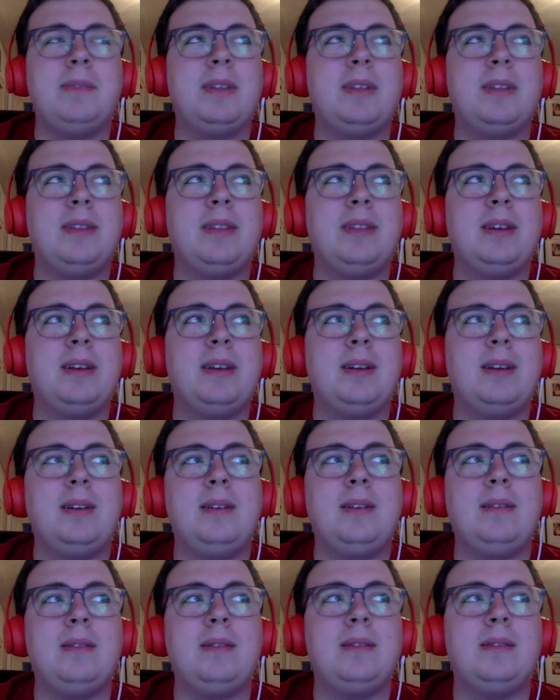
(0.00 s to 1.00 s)
and
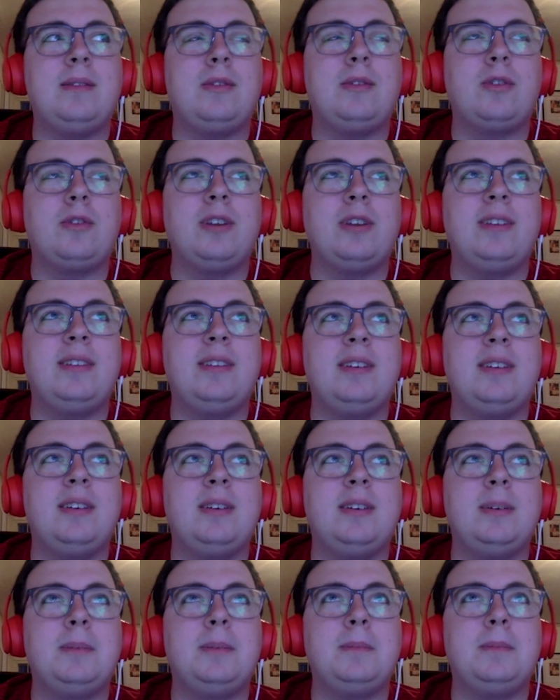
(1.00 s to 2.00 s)
then
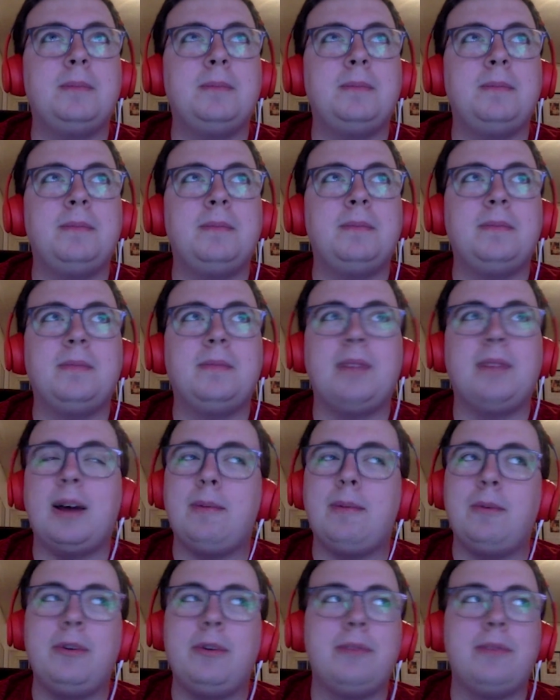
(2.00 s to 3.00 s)
Kriisa
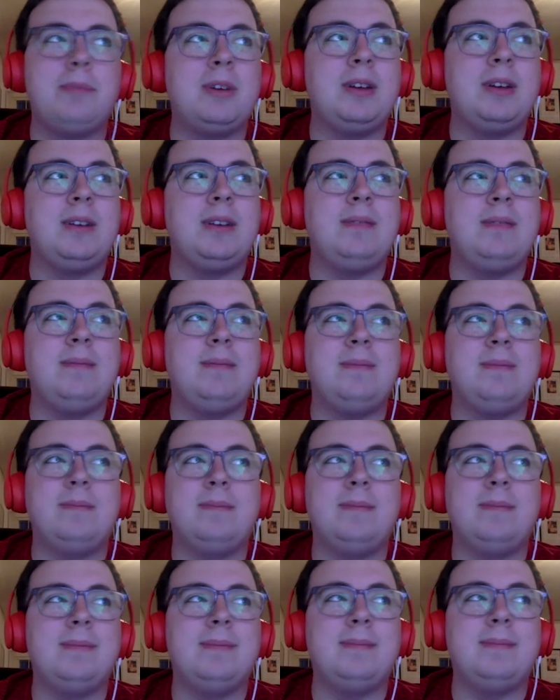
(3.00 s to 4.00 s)
that would have been
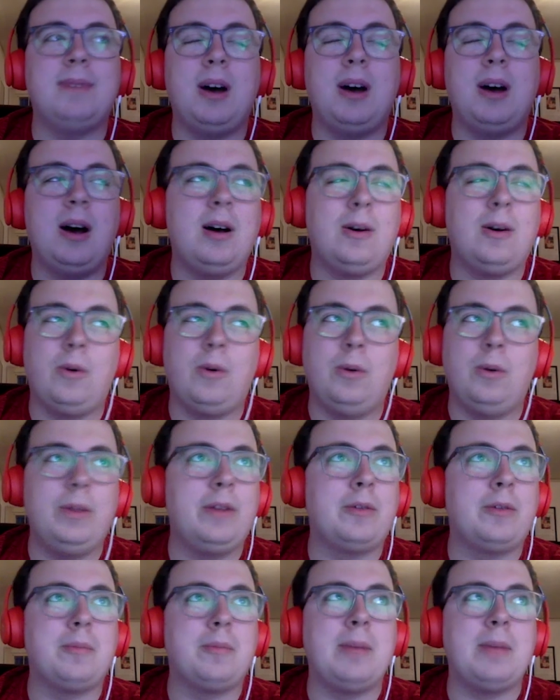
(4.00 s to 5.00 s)
a whole
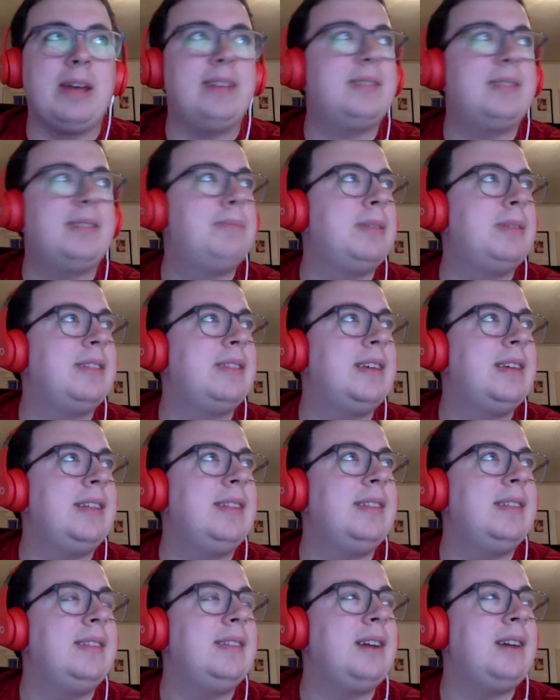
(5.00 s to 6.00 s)
nother mess but
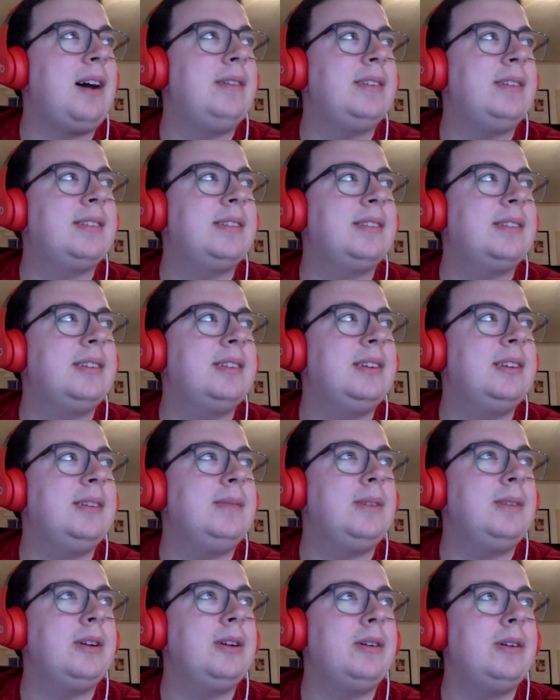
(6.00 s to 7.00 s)
then obviously
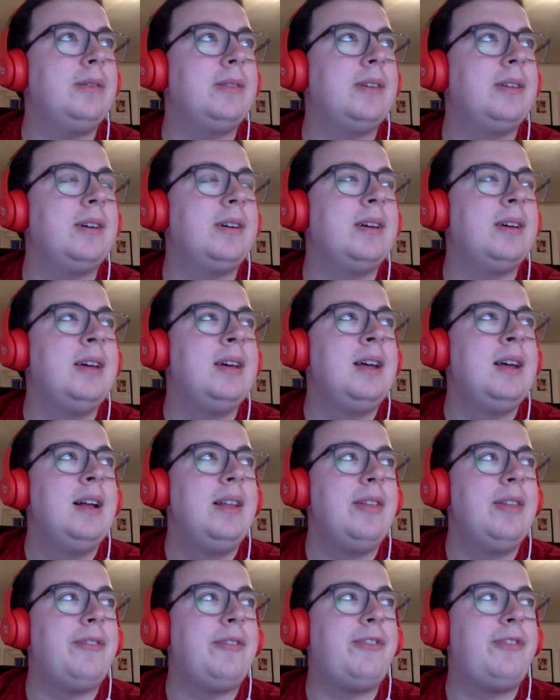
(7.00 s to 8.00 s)
you know the
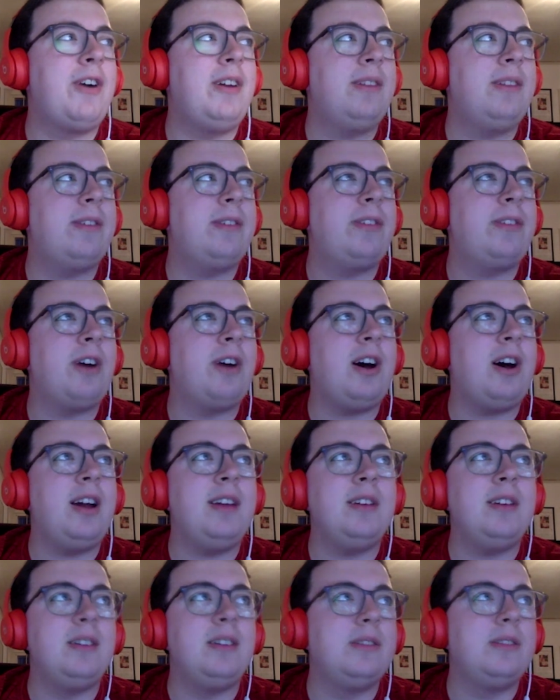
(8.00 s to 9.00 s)
the fun
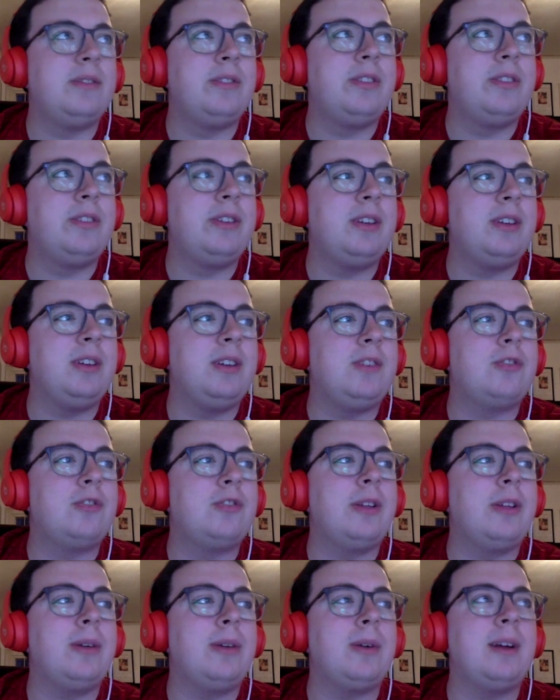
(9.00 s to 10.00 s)
thought of the
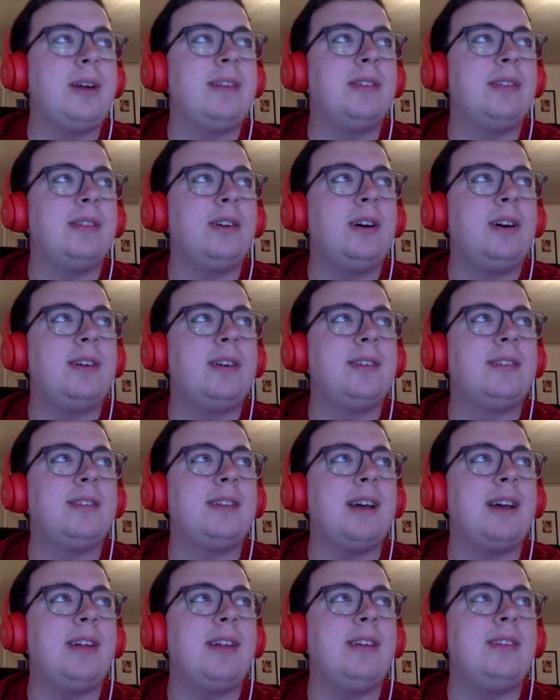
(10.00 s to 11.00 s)
Latrell Wrightsell Hunter
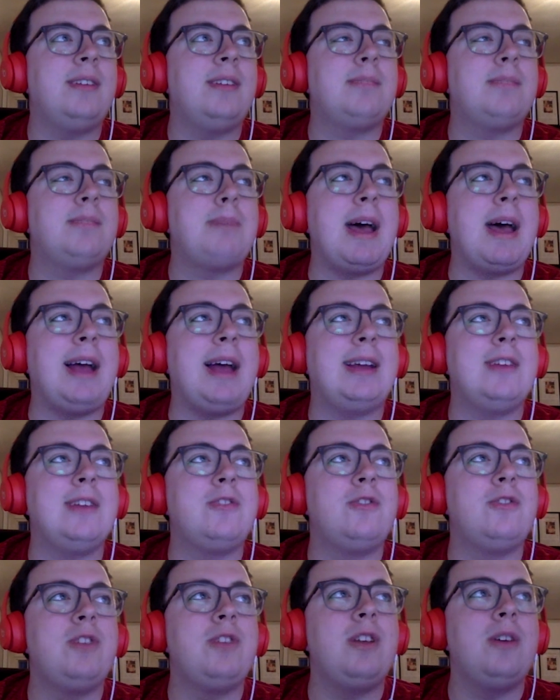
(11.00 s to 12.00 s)
Sallis
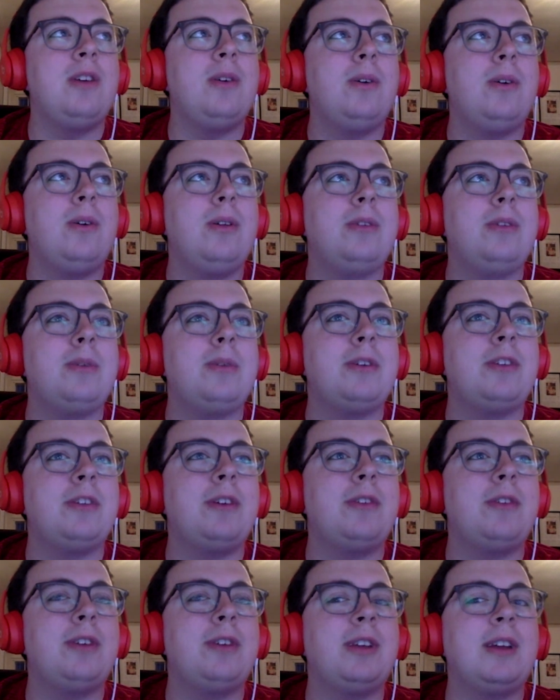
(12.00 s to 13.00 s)
package deal, especially
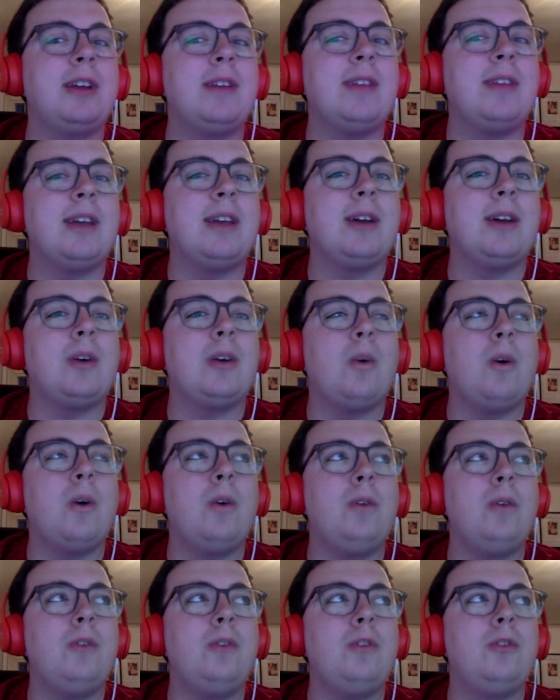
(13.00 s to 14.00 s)
after he gave that
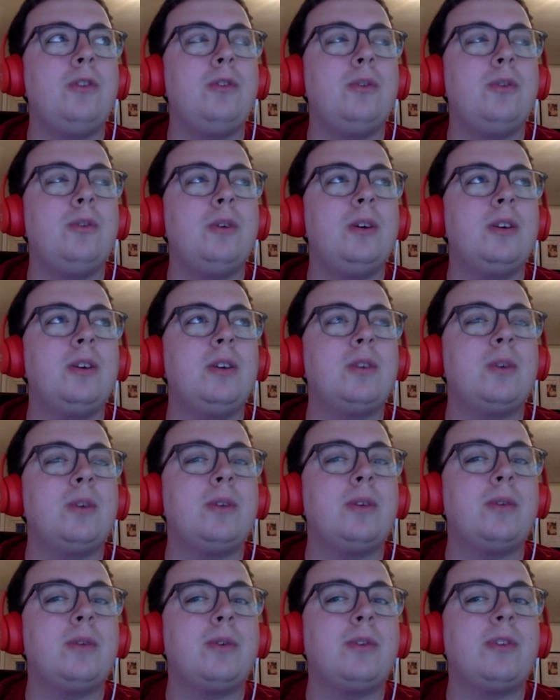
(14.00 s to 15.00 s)
quote to uh,
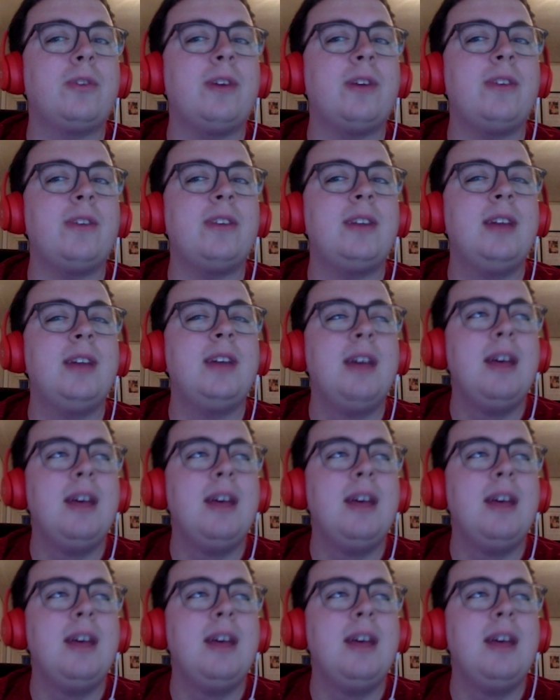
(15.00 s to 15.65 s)
24 7.